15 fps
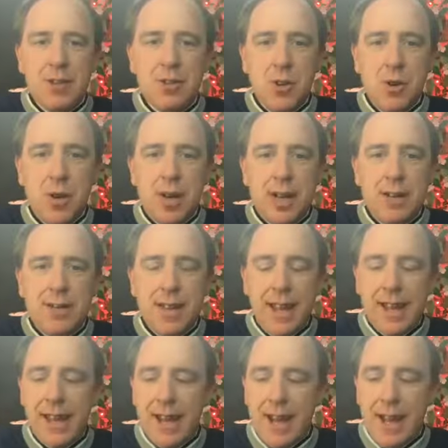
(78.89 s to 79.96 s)
so we're gonna
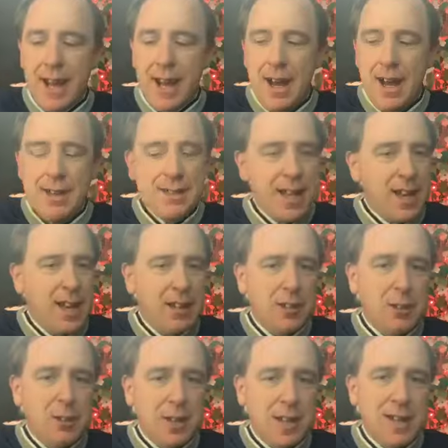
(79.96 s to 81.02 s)
take it uh, take it a
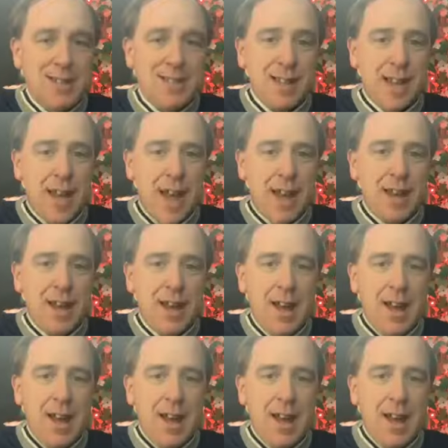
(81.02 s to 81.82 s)
little easy and